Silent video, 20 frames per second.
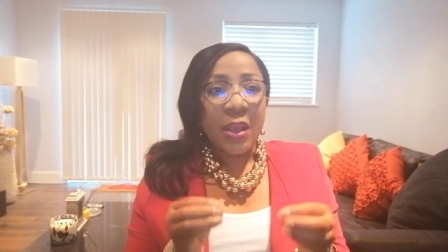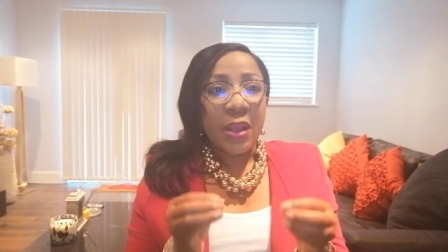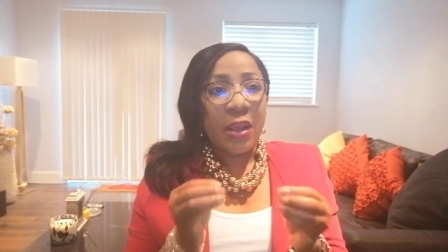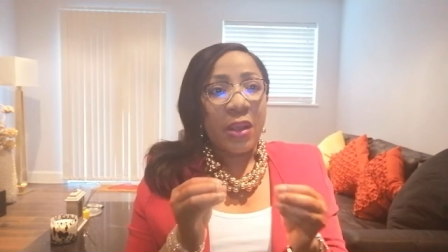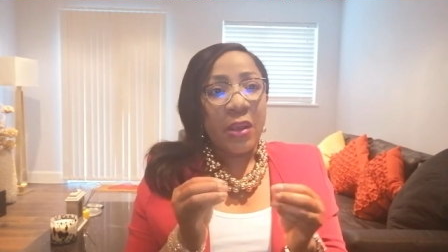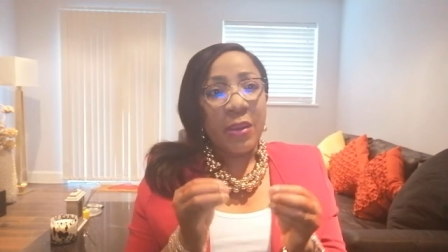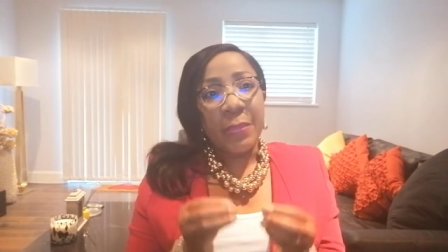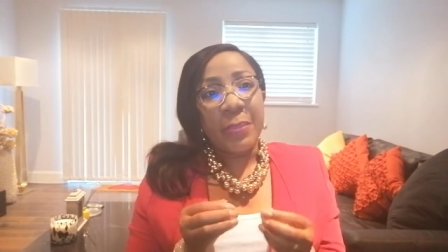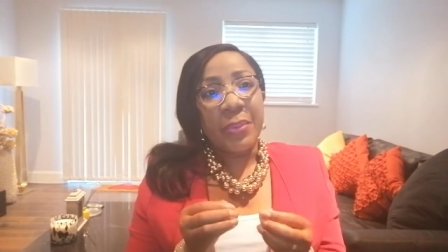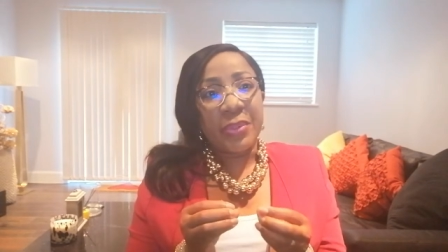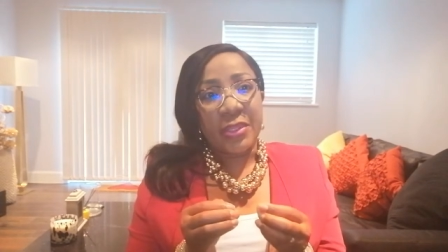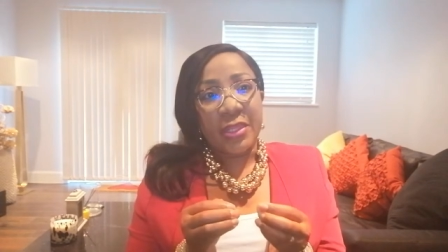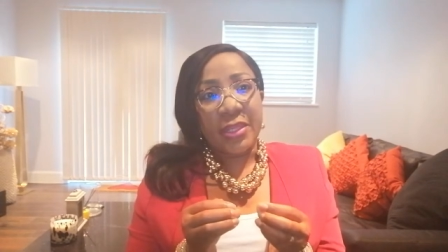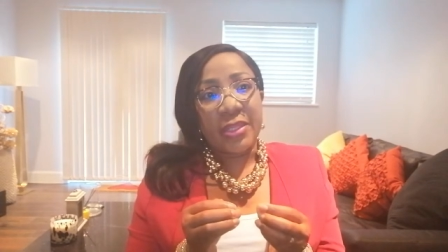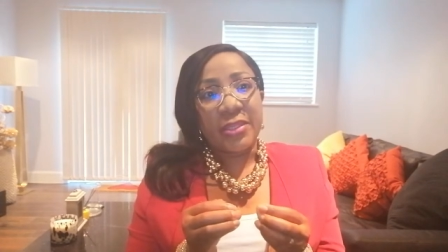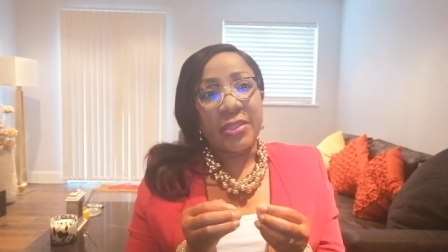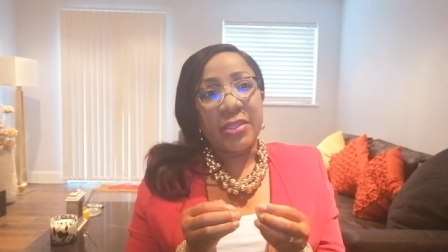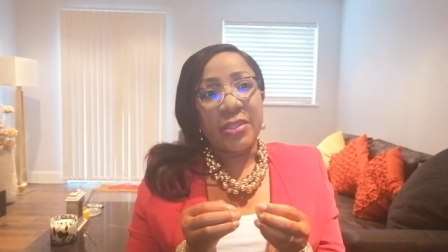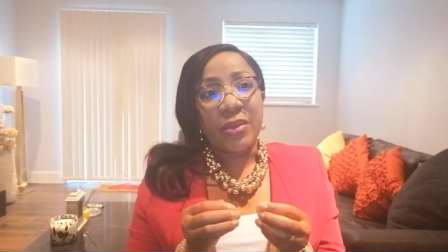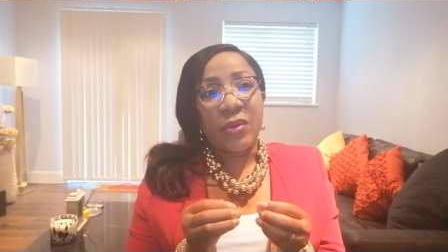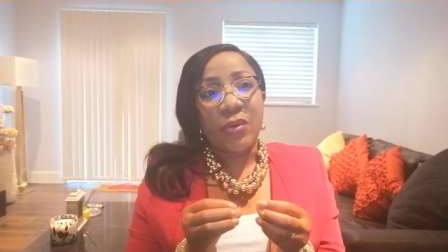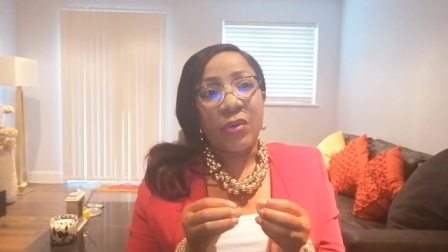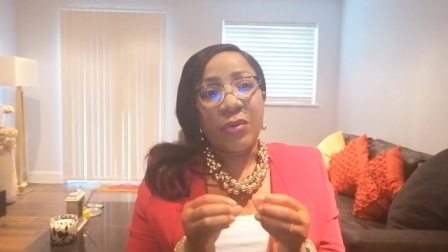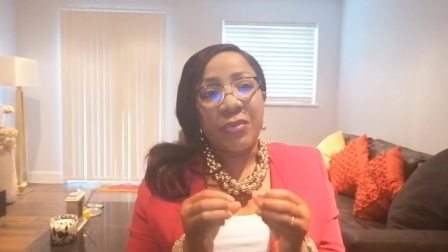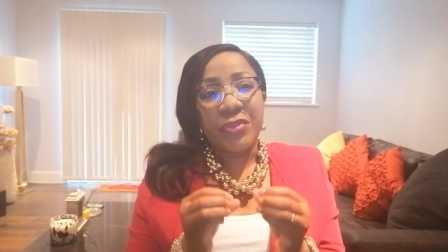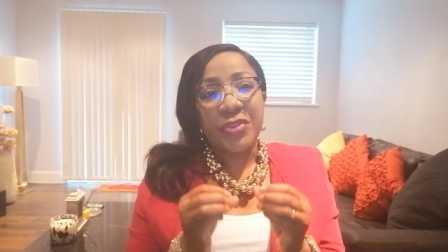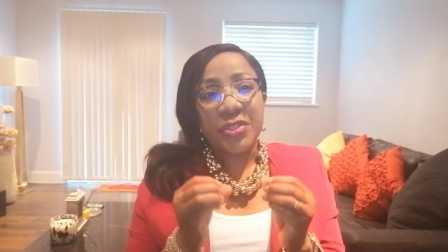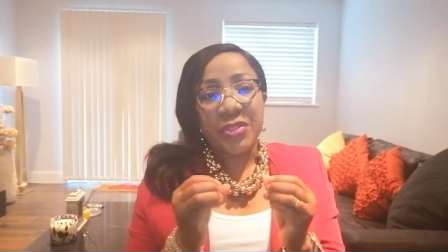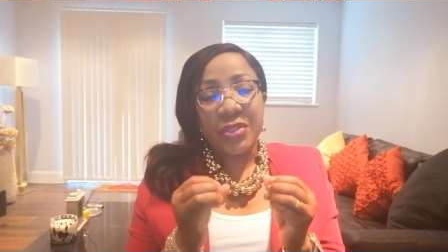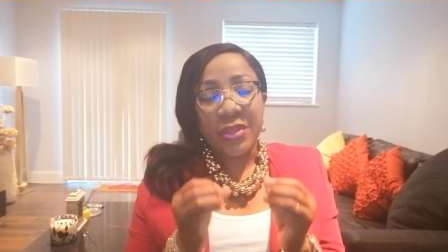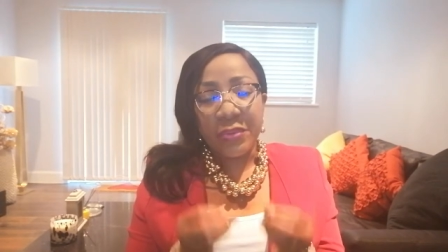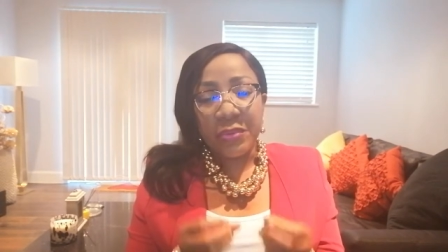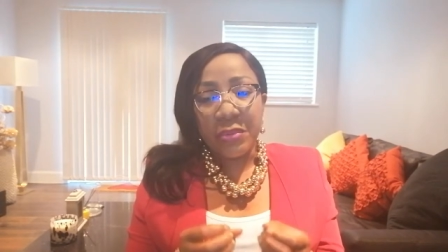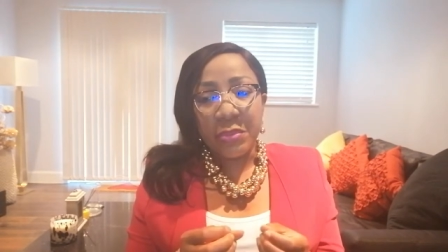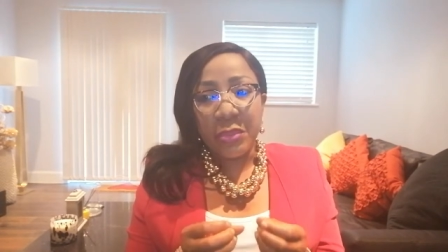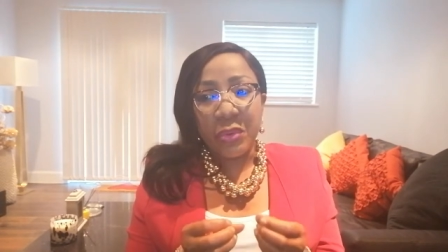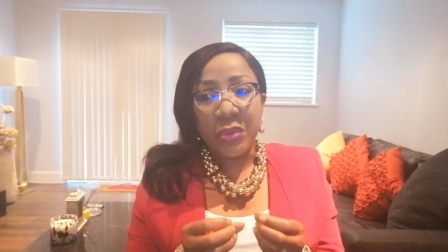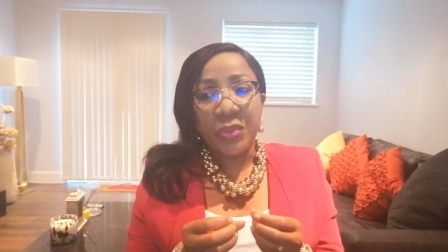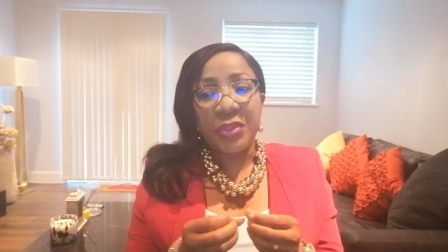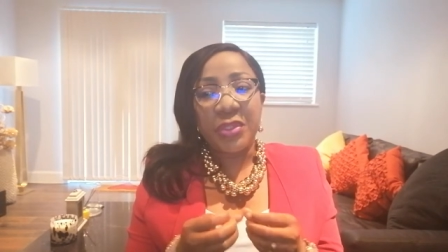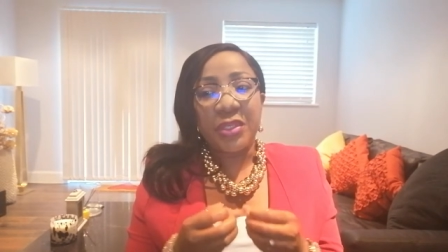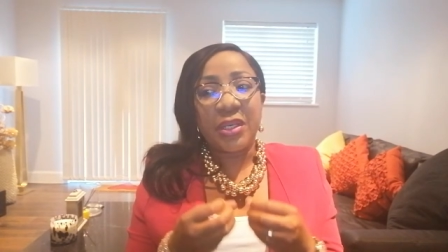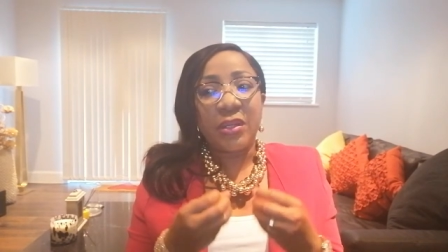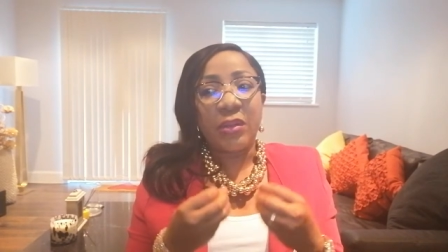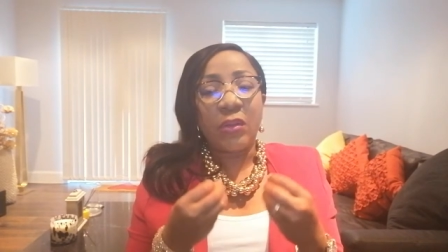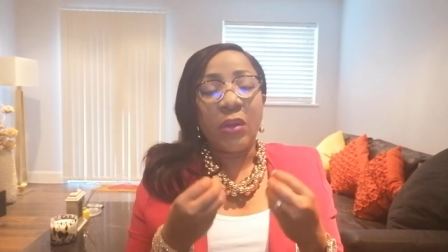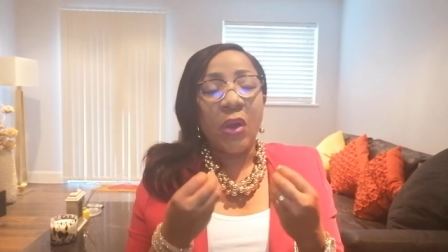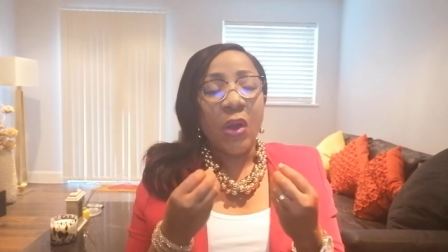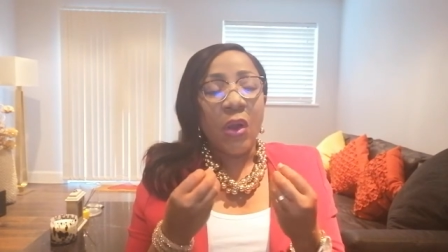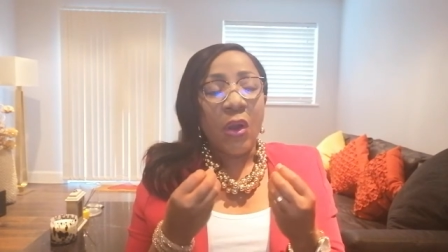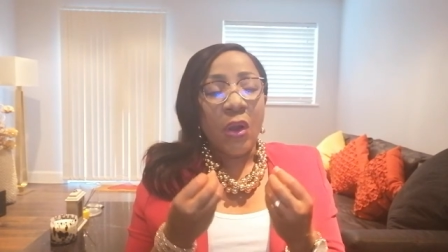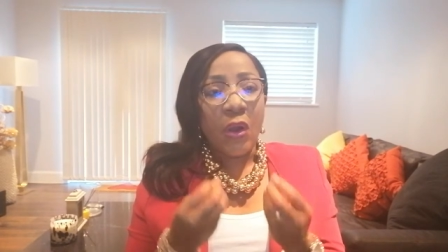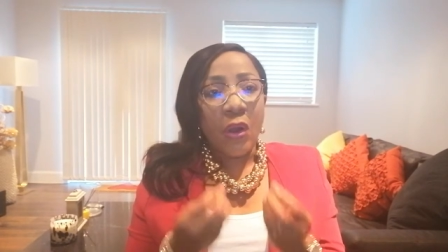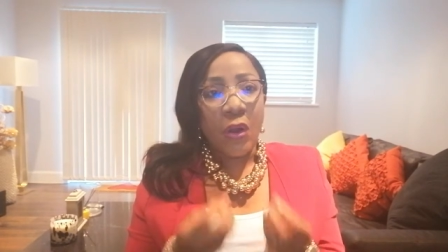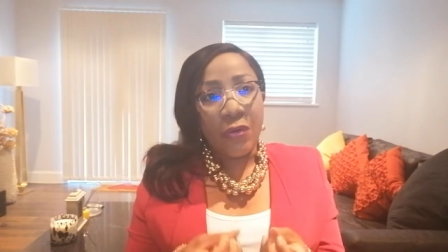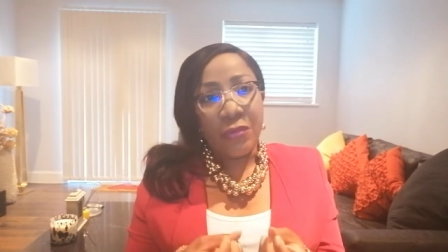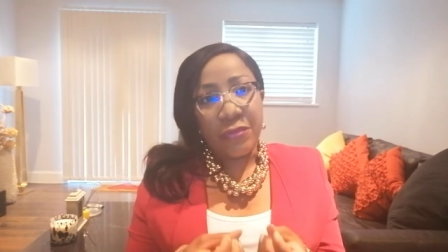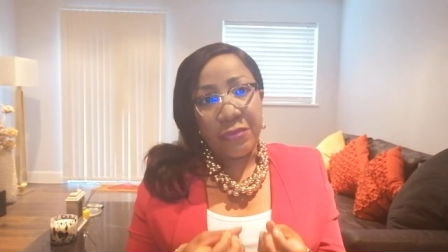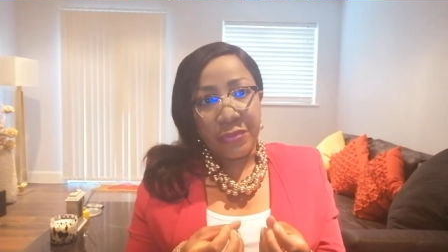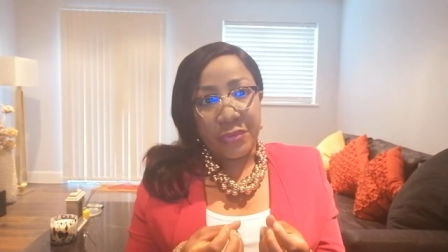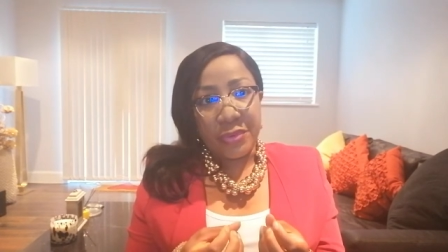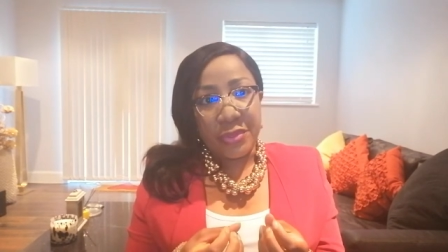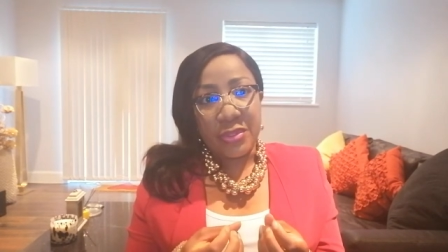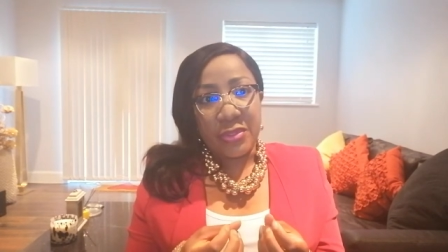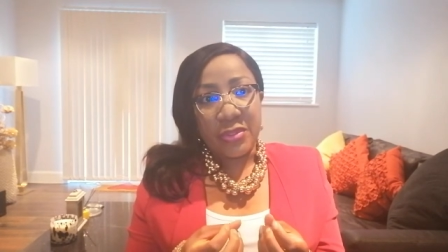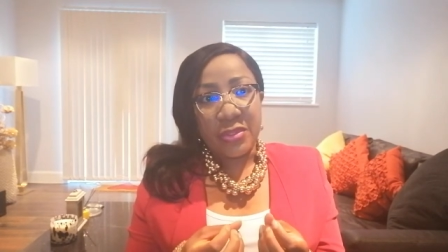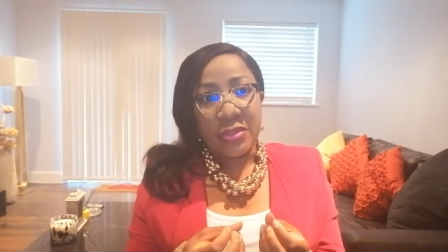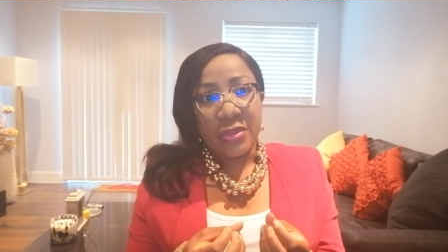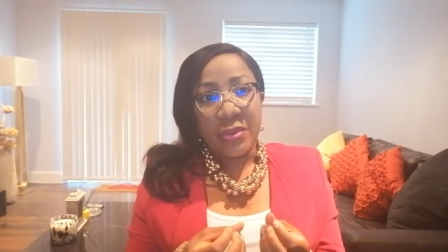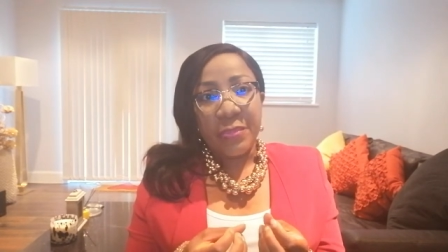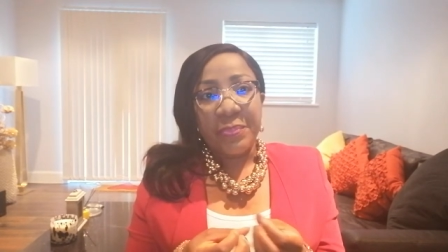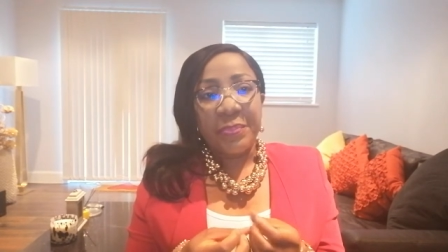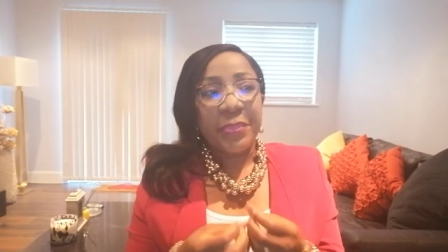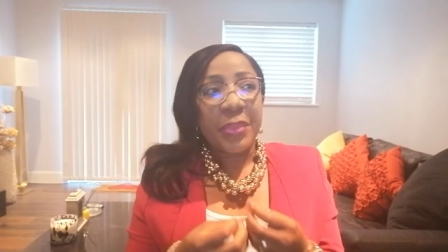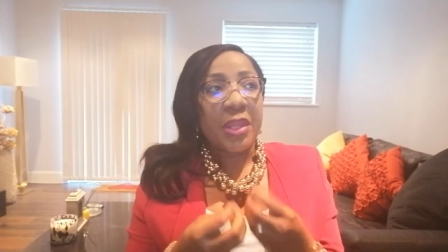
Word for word: component of ceremonial offerings.